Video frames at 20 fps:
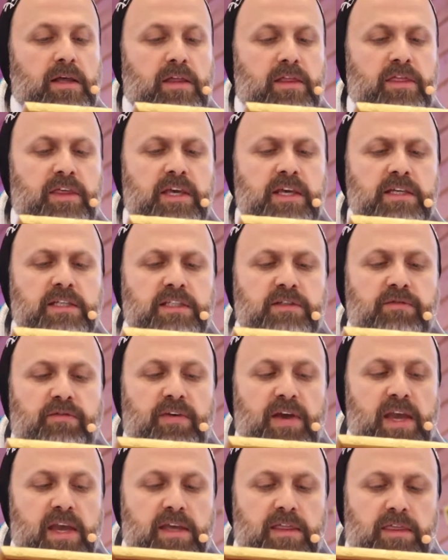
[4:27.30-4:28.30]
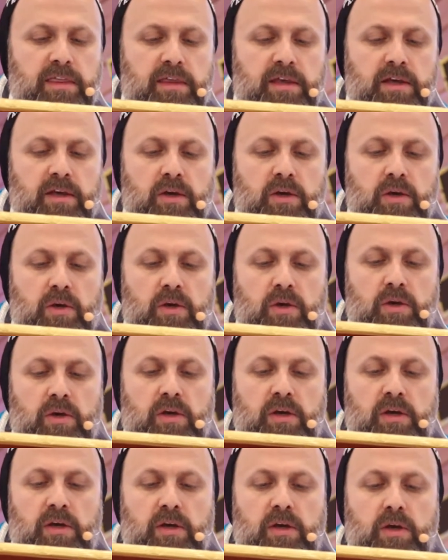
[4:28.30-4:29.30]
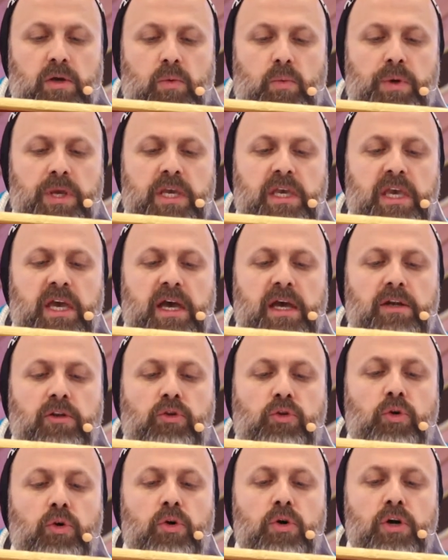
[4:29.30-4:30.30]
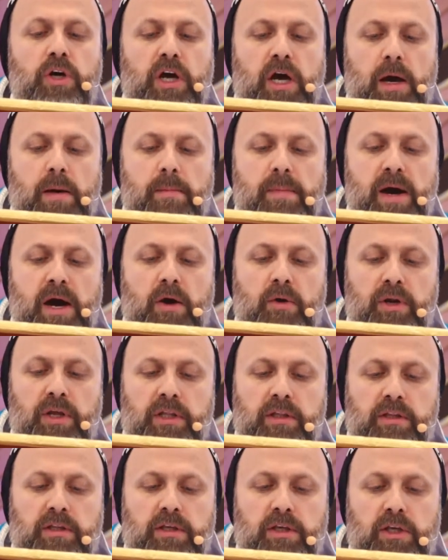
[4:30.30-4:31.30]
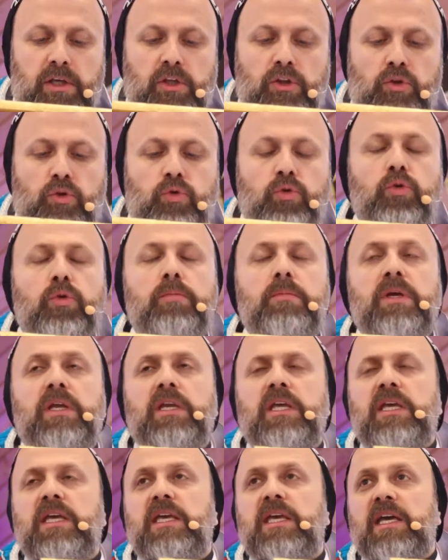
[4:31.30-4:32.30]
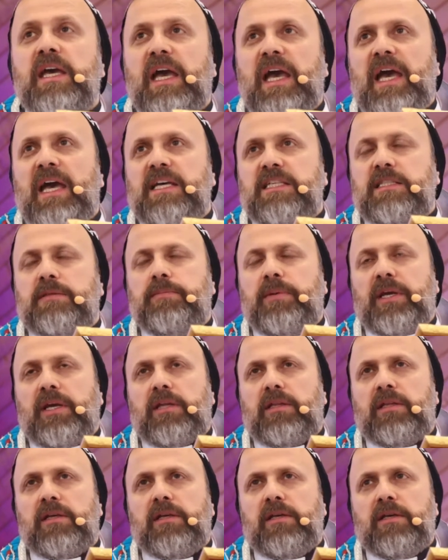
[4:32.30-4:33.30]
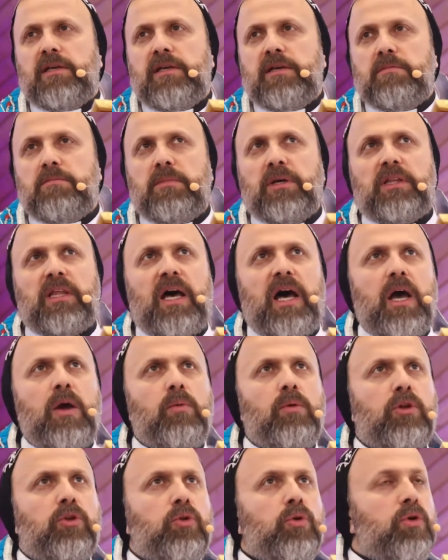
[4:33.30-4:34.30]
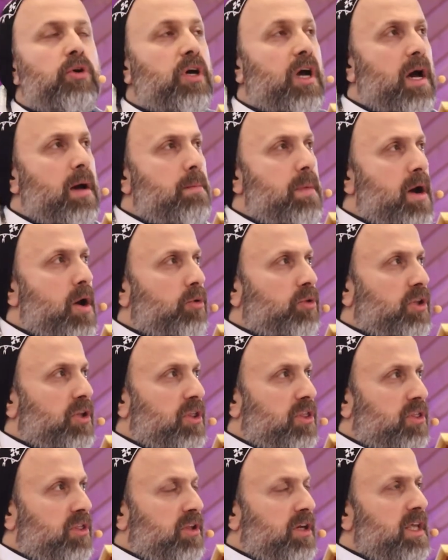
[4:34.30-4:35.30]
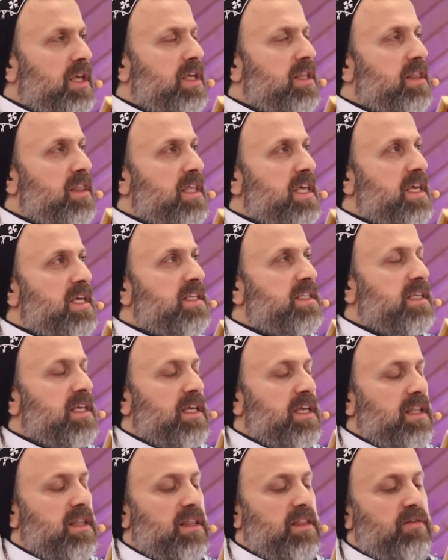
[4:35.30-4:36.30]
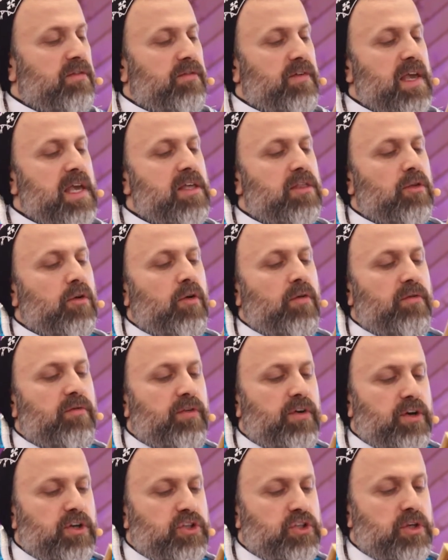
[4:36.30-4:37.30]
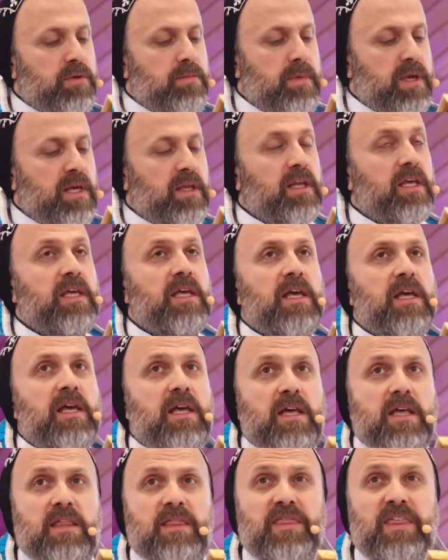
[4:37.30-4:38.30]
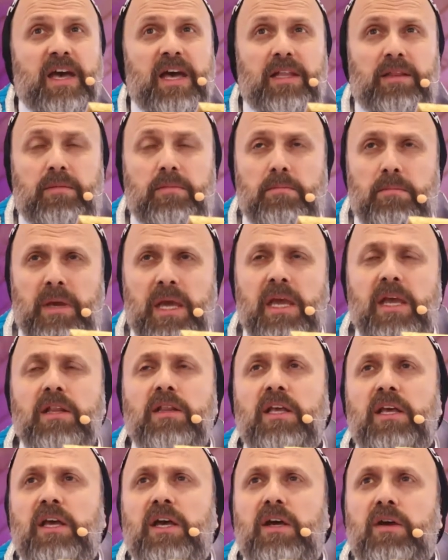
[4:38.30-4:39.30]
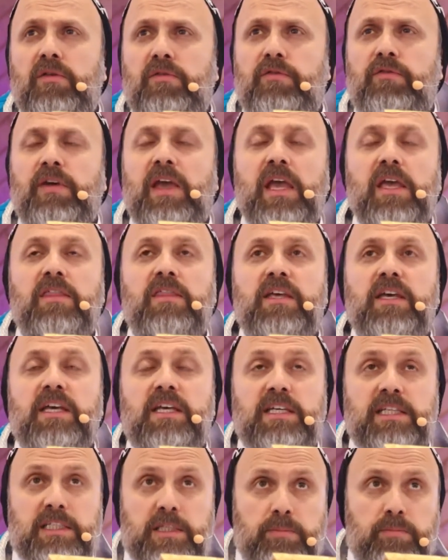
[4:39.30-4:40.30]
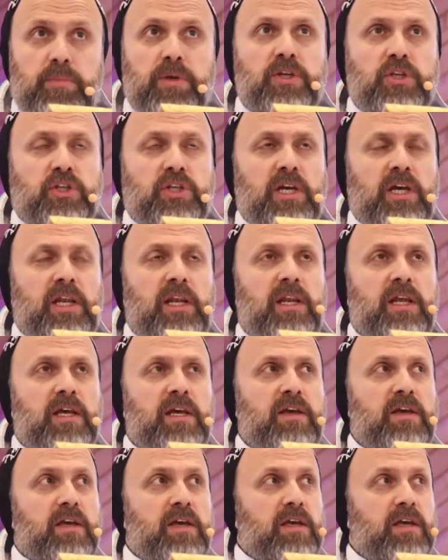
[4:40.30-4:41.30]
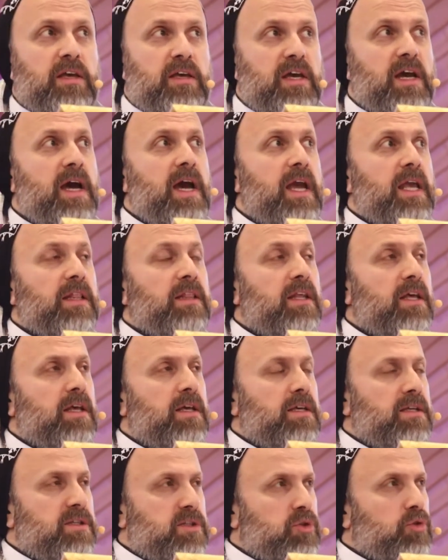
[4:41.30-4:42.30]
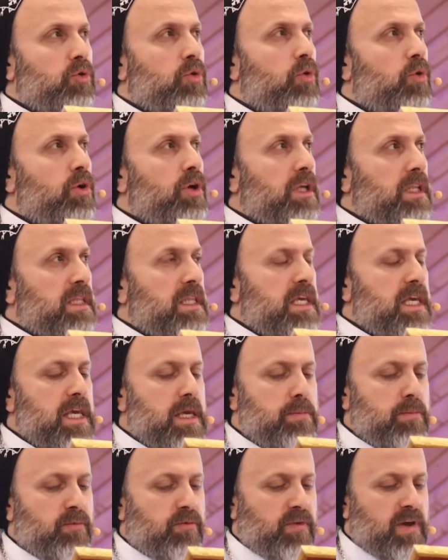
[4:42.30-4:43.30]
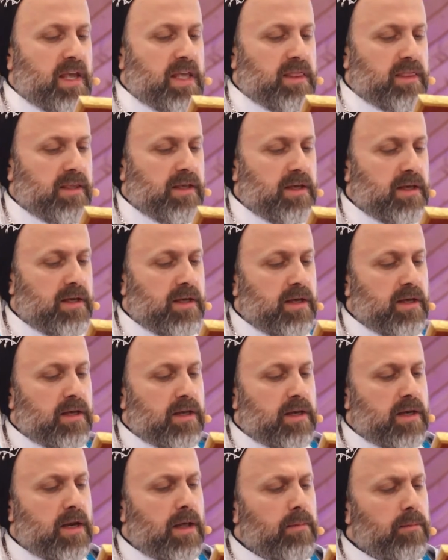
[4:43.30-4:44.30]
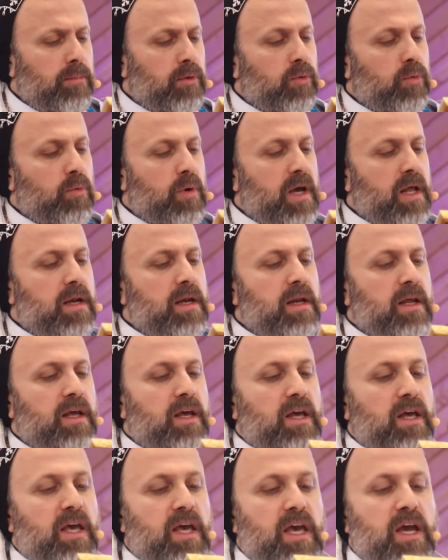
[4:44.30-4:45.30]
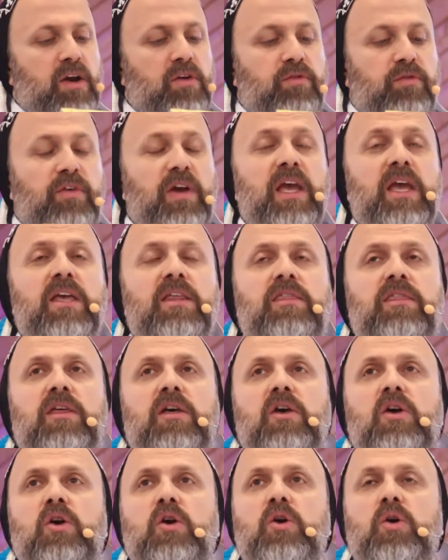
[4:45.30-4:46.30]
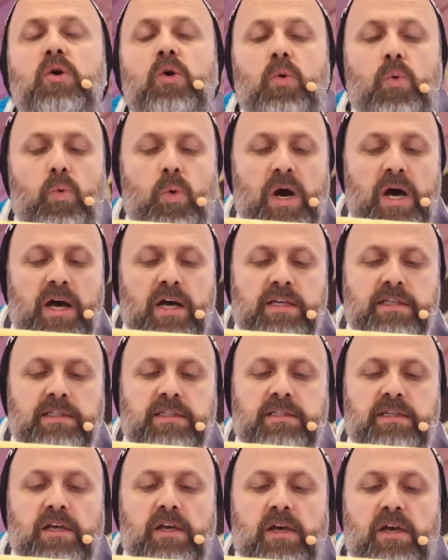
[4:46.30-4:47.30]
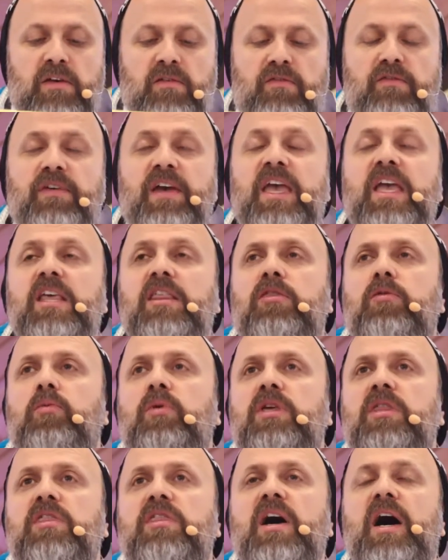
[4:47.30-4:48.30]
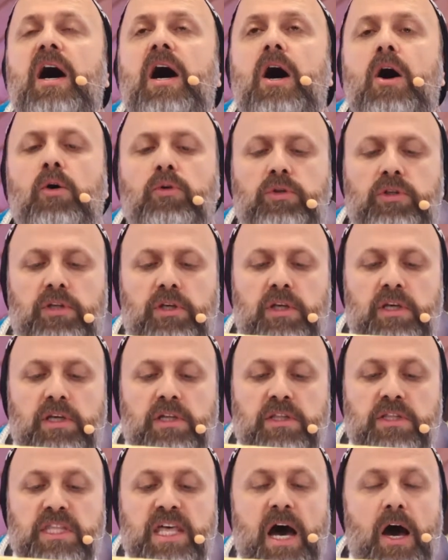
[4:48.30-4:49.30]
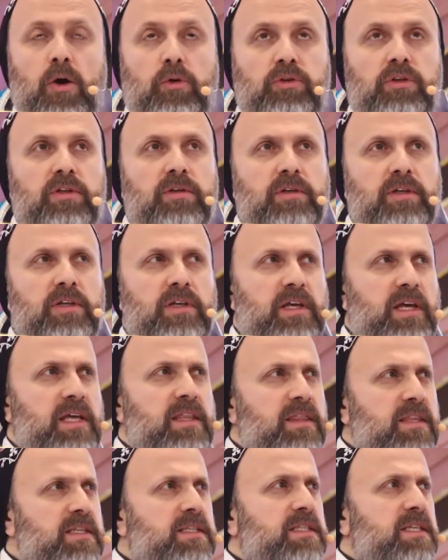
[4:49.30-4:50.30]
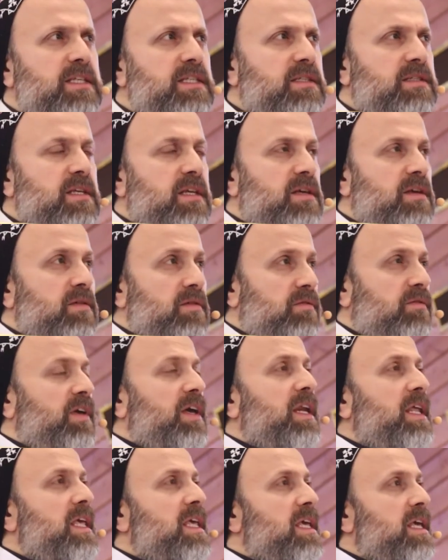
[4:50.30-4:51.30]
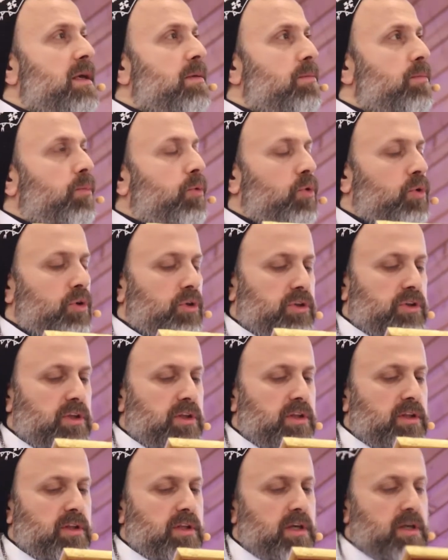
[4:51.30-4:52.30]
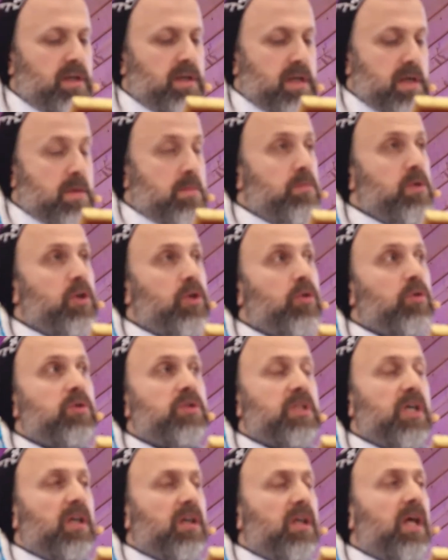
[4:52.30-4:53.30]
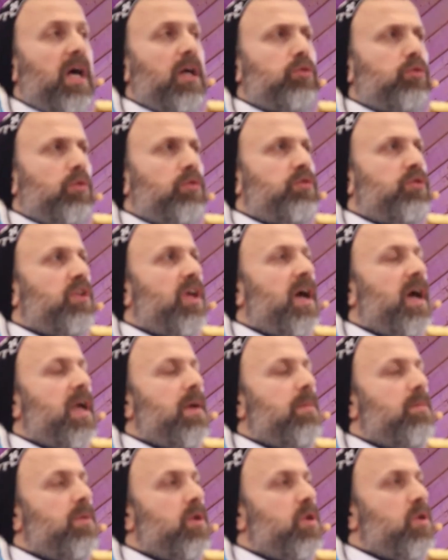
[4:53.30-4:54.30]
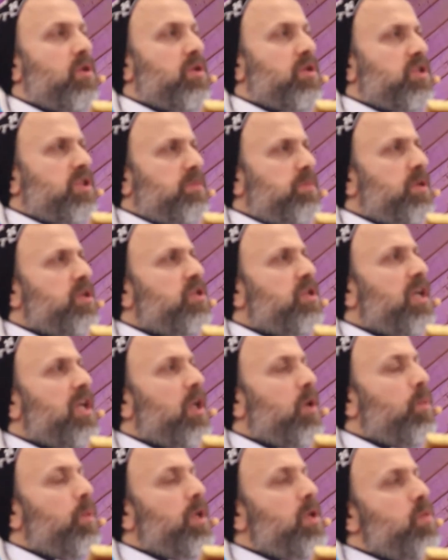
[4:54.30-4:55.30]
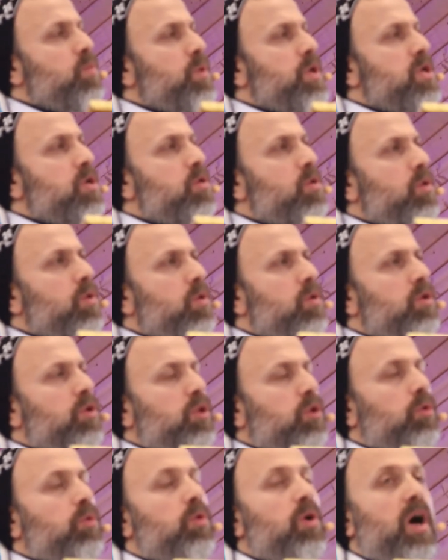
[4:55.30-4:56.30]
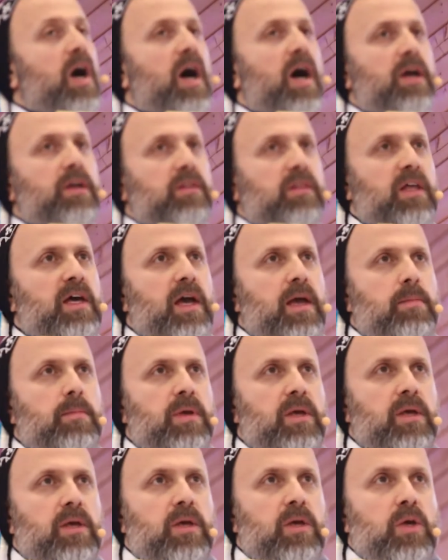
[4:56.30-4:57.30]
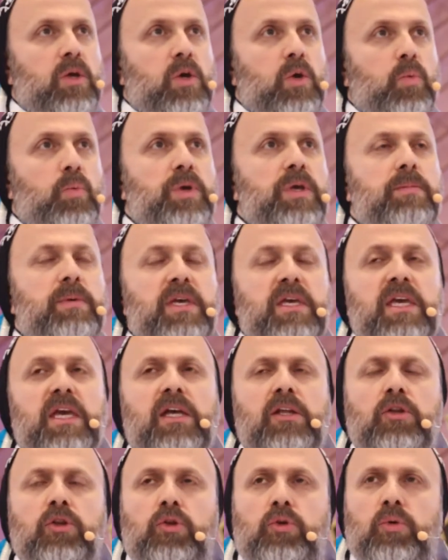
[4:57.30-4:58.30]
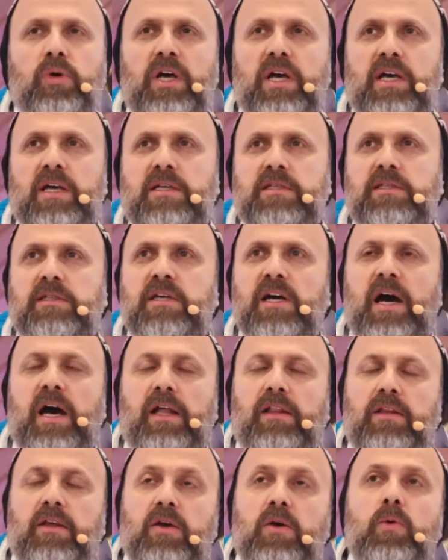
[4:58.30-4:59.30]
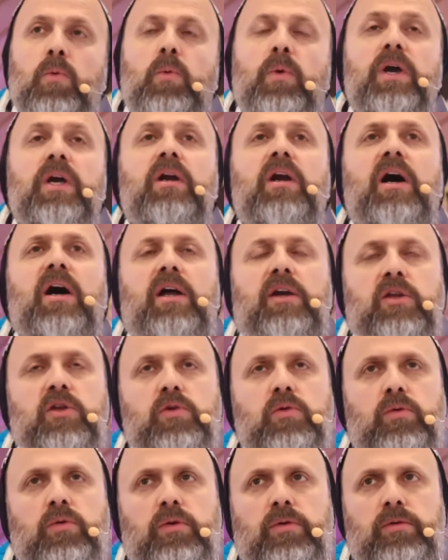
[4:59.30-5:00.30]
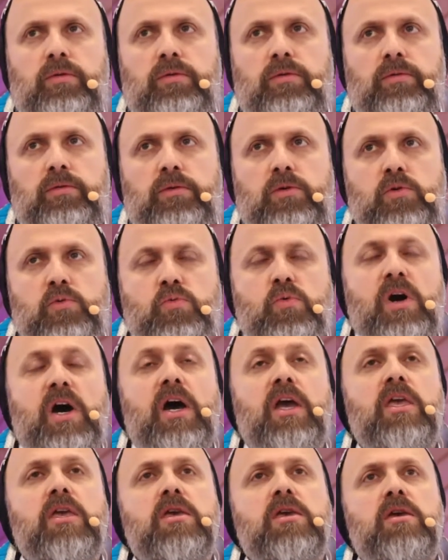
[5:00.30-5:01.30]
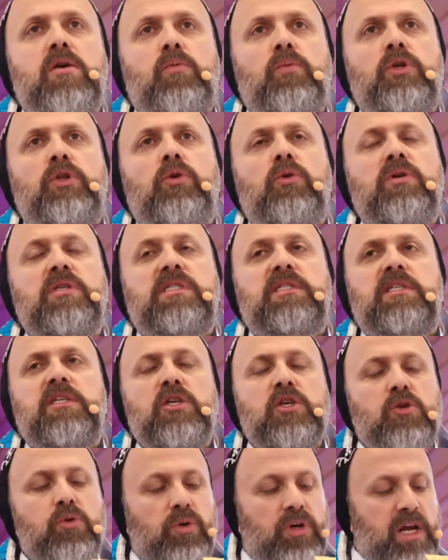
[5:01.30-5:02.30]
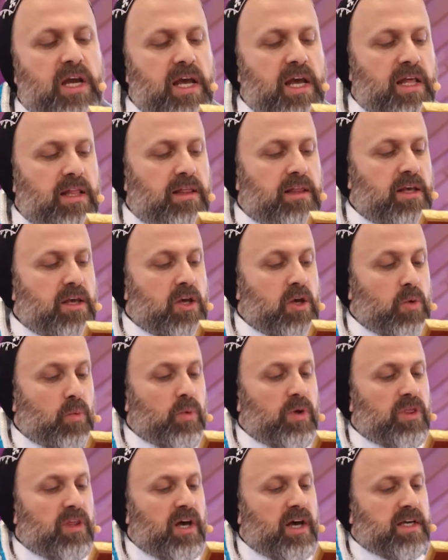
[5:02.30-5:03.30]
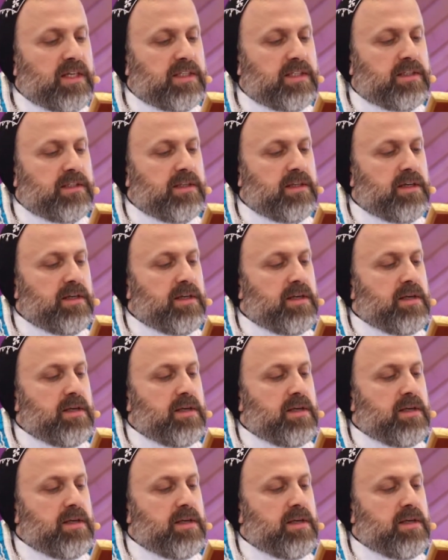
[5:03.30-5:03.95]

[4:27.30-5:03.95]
This faith, we can talk about it in too many aspects, but I will talk about three things in the faith of Virgin Mary that made her faith special, kind, strong, deep faith. Number one, her faith was faith without doubt. And this is very important because a lot of time, especially when we go through hard time, we begin to ask God, where are you? Why we don't see your hand with us?